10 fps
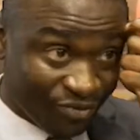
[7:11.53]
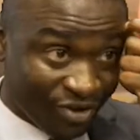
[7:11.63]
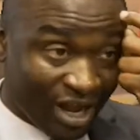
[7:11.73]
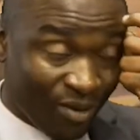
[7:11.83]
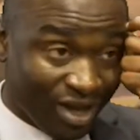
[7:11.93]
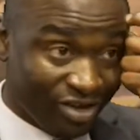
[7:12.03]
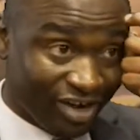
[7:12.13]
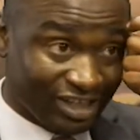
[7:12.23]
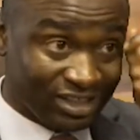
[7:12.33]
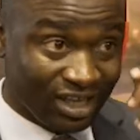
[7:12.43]
Frida
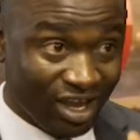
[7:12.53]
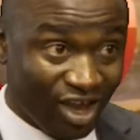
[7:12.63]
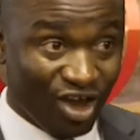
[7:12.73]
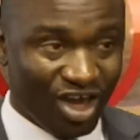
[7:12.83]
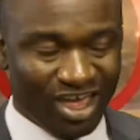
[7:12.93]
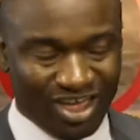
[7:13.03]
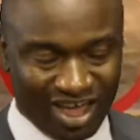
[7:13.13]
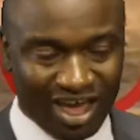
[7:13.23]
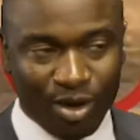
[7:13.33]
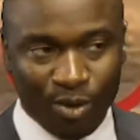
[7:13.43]
Wanderers,
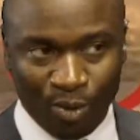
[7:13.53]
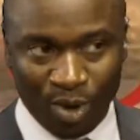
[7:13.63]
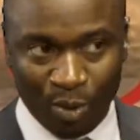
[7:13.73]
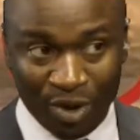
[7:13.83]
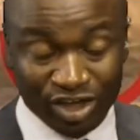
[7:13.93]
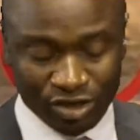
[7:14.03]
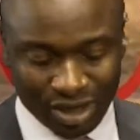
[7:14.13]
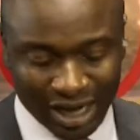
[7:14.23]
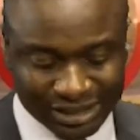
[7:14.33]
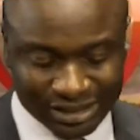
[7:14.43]
when you
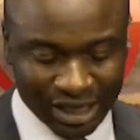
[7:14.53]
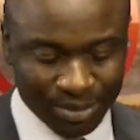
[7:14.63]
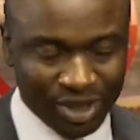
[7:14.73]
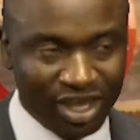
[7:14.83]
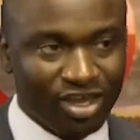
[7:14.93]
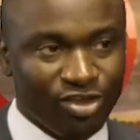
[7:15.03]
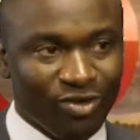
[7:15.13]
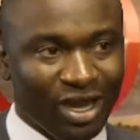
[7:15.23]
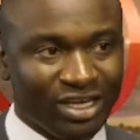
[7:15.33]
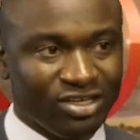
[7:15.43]
last came here, you
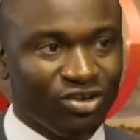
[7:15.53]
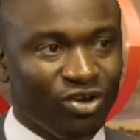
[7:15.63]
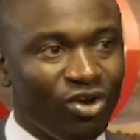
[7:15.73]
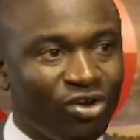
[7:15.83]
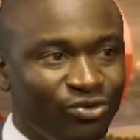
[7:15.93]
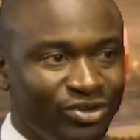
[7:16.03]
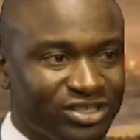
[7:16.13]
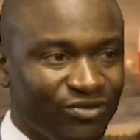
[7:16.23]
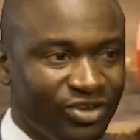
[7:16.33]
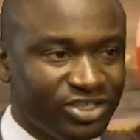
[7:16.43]
had your own
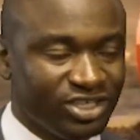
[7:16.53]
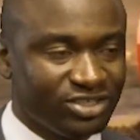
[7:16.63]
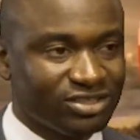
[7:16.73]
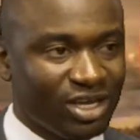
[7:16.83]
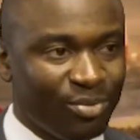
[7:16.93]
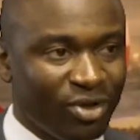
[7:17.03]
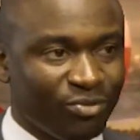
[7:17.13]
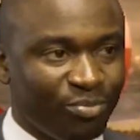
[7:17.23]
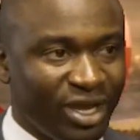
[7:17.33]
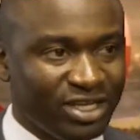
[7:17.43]
reservations
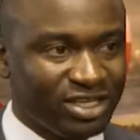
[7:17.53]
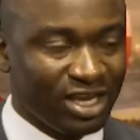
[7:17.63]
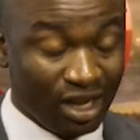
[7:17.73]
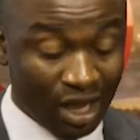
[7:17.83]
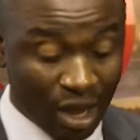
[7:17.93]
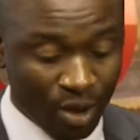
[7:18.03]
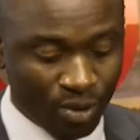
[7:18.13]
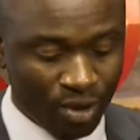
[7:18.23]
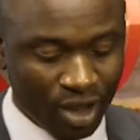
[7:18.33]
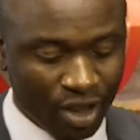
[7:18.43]
about Mighty and
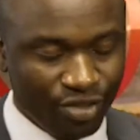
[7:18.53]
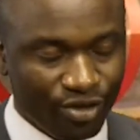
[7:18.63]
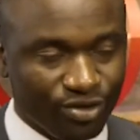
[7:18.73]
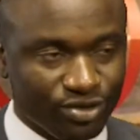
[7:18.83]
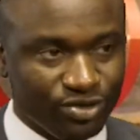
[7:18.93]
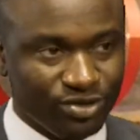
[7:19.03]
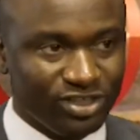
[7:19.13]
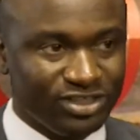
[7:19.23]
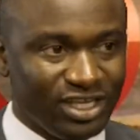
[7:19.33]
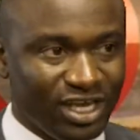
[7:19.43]
how they would do
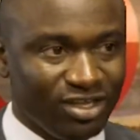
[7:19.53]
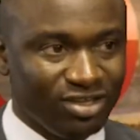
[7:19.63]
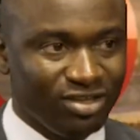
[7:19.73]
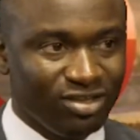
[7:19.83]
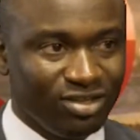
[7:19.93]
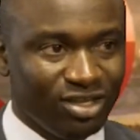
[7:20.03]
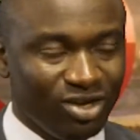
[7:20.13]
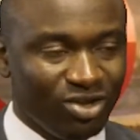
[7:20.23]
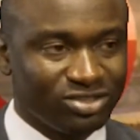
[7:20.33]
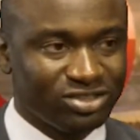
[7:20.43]
this year. They
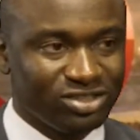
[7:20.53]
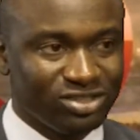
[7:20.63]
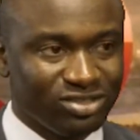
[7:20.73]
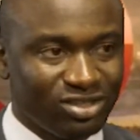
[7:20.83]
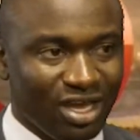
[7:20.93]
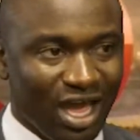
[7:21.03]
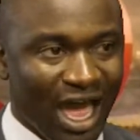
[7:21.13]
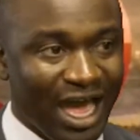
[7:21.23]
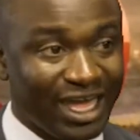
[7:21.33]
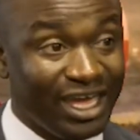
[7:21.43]
lost
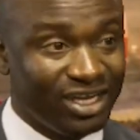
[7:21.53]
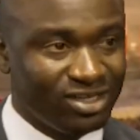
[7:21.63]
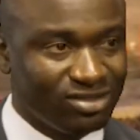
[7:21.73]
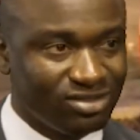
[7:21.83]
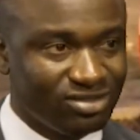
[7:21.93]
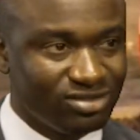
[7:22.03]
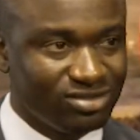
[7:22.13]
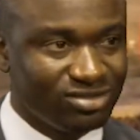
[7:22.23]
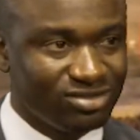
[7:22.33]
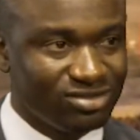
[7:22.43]
again,
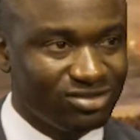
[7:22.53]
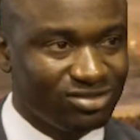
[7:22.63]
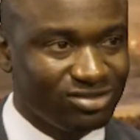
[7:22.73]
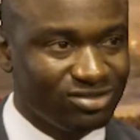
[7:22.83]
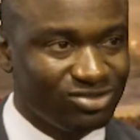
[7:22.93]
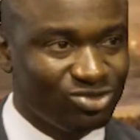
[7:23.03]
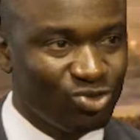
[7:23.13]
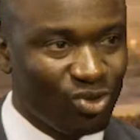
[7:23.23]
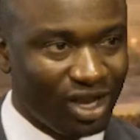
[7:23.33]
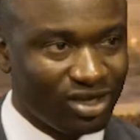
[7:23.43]

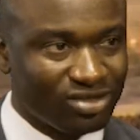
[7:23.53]
2-1.